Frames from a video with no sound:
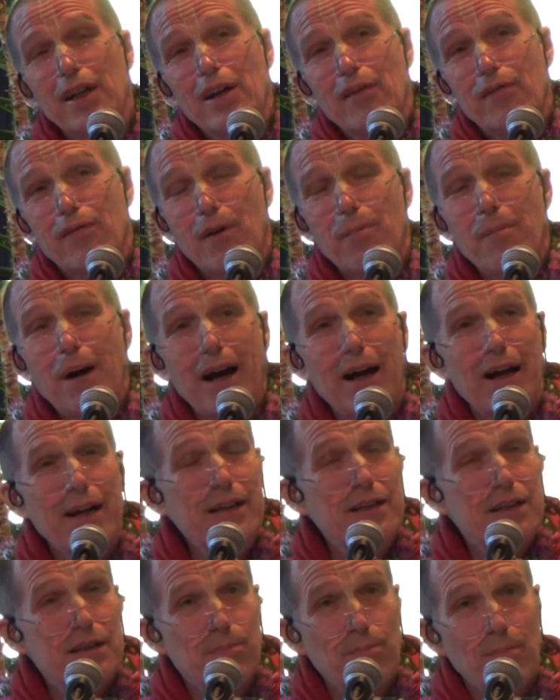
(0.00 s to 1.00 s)
from
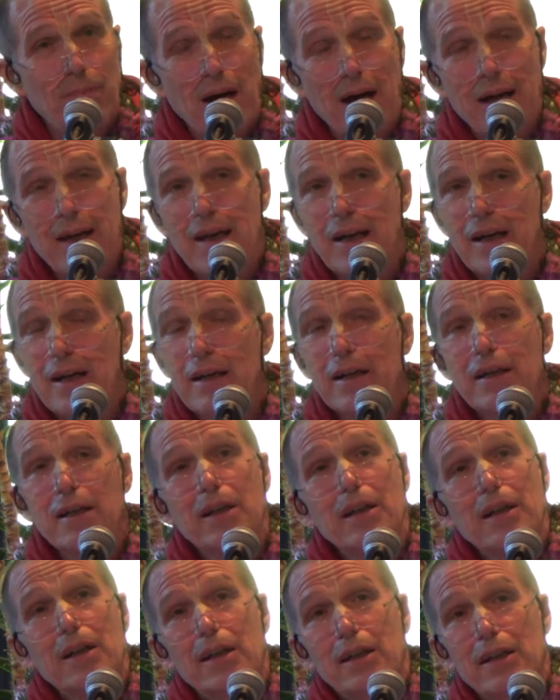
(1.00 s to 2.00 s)
Heinz Meyer
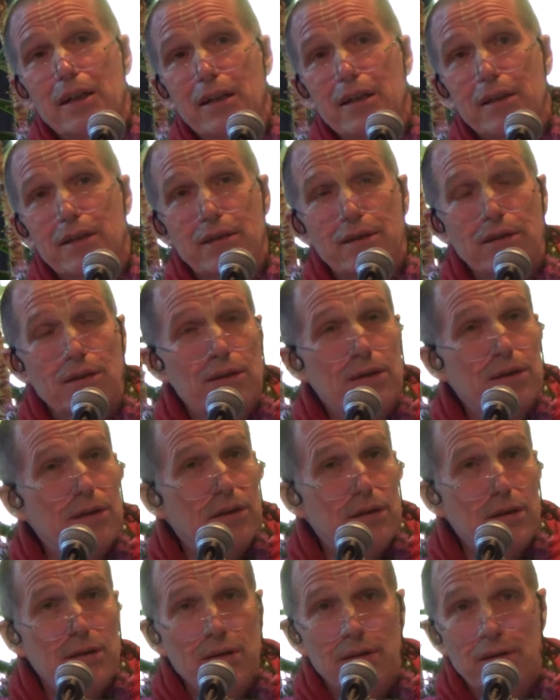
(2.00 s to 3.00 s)

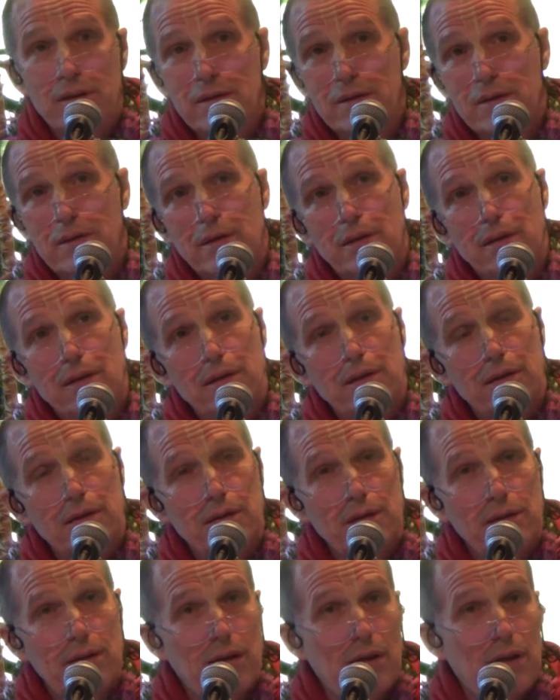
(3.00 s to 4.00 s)

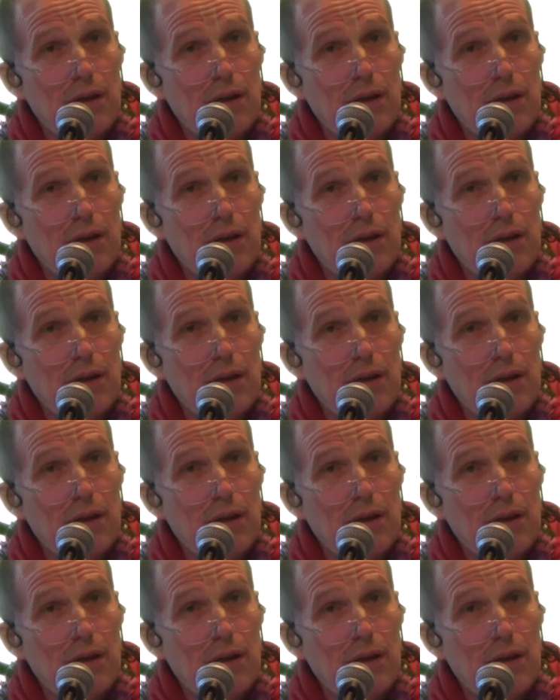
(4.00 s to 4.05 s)
to